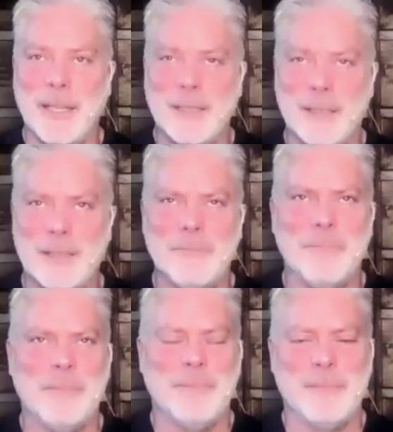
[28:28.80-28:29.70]
think that
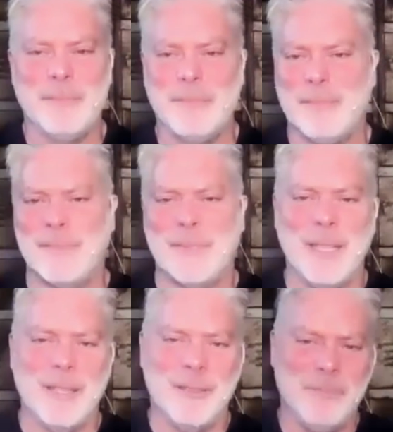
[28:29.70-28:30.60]
contextualizes it.
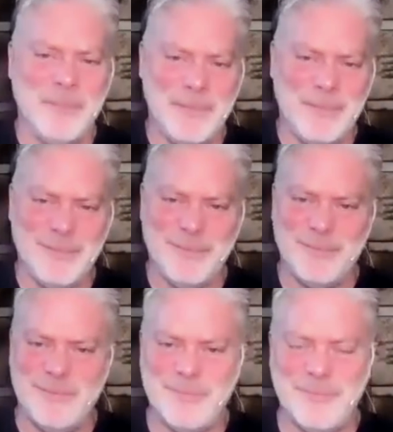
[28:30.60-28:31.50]
If